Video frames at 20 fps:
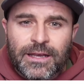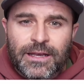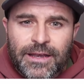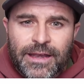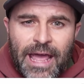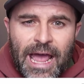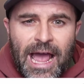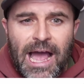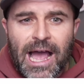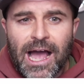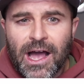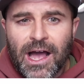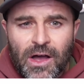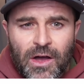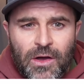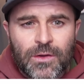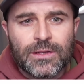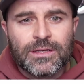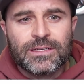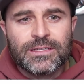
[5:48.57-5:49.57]

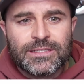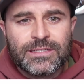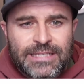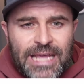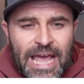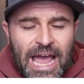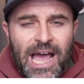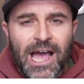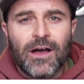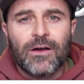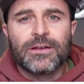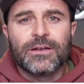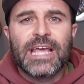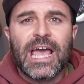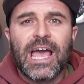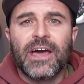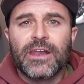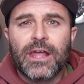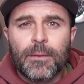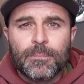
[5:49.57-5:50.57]
Down, down,
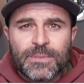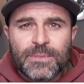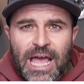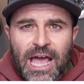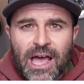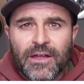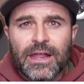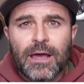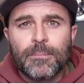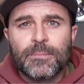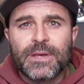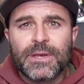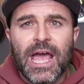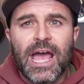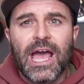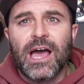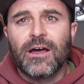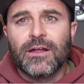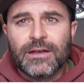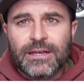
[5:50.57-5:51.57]
down, up, down, up,
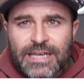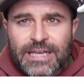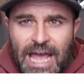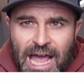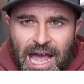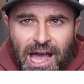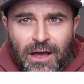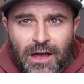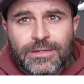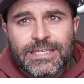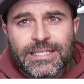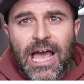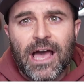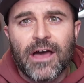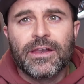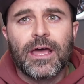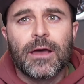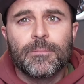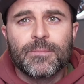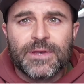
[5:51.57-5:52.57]
down, down,
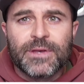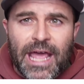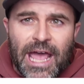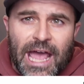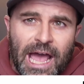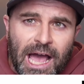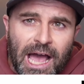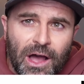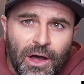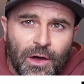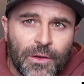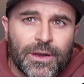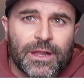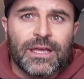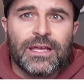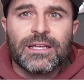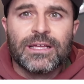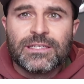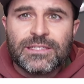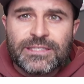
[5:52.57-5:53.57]
down, up,
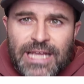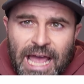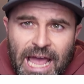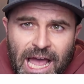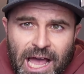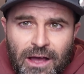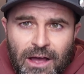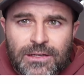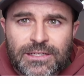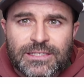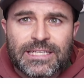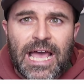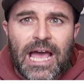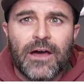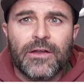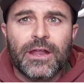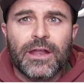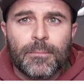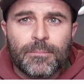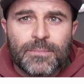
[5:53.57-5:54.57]
down, down,
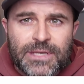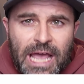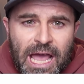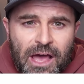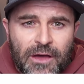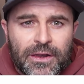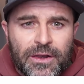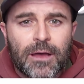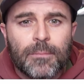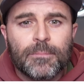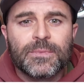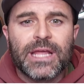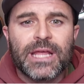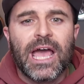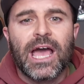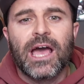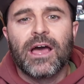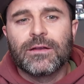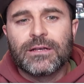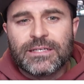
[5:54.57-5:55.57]
down, up, down, up,
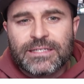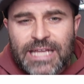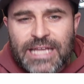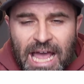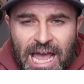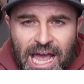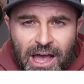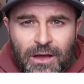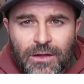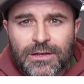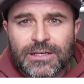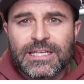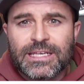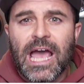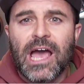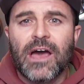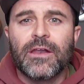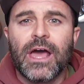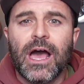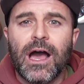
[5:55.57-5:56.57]
down, down,
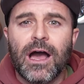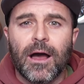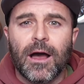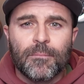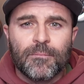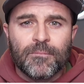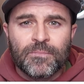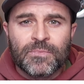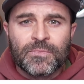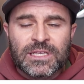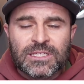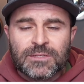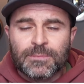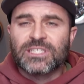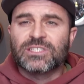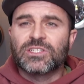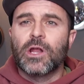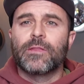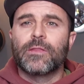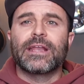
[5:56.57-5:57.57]
down, up. Let me
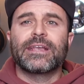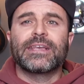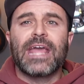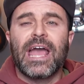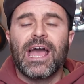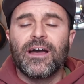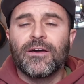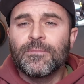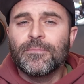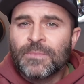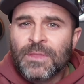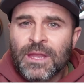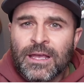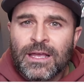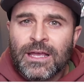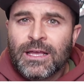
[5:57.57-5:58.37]
slow that down.